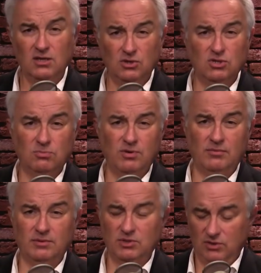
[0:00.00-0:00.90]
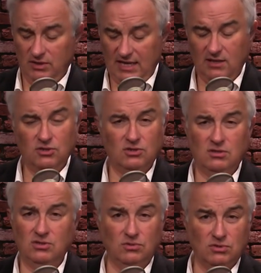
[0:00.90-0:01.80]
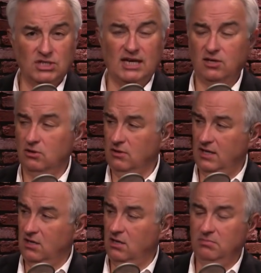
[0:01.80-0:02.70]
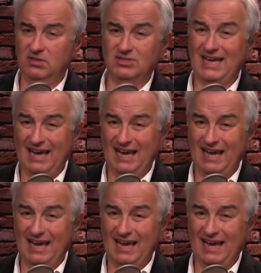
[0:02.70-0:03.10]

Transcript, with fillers: You should probably be doing that. You do you check your credit card bills